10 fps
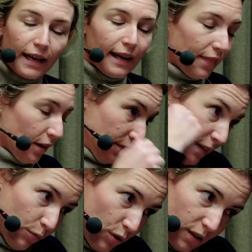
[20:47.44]
Yeah,
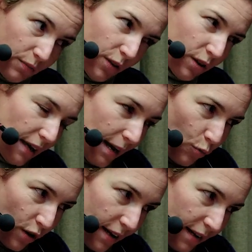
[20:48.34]
that was the
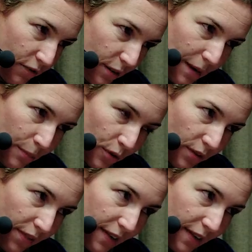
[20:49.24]
time where I remember